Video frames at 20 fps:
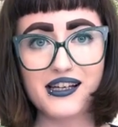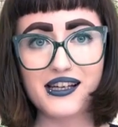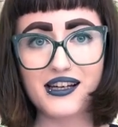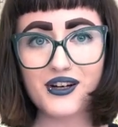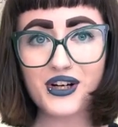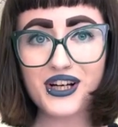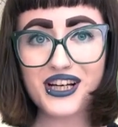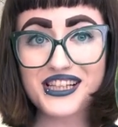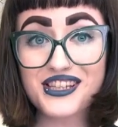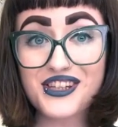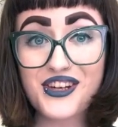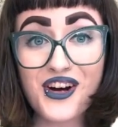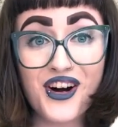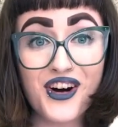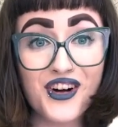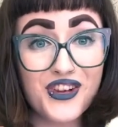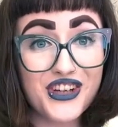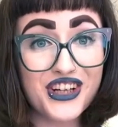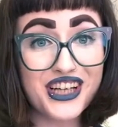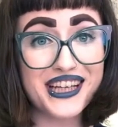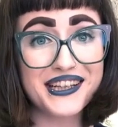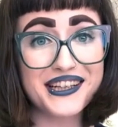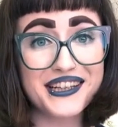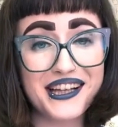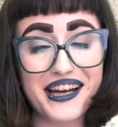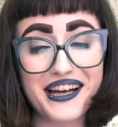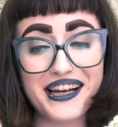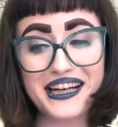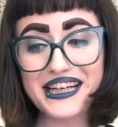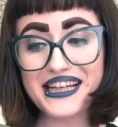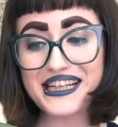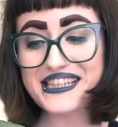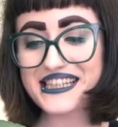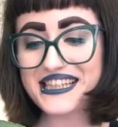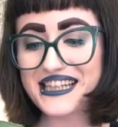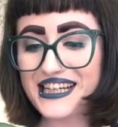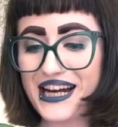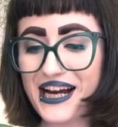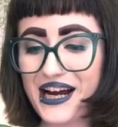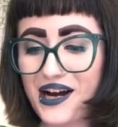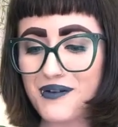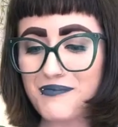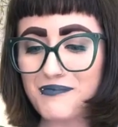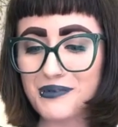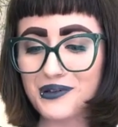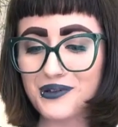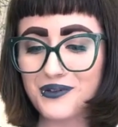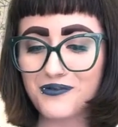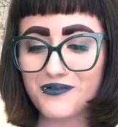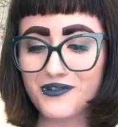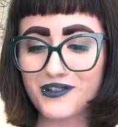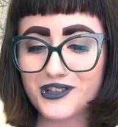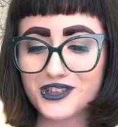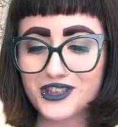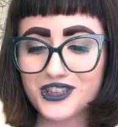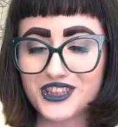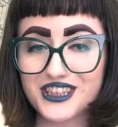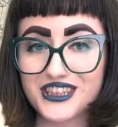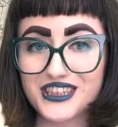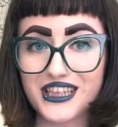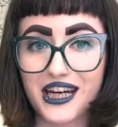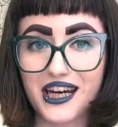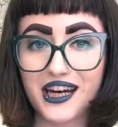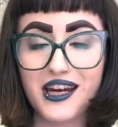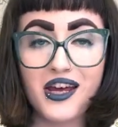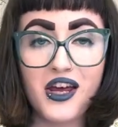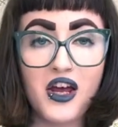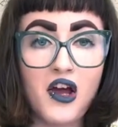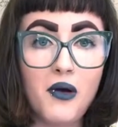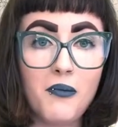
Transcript: Oh, it's not looking like it's going to happen, unfortunately.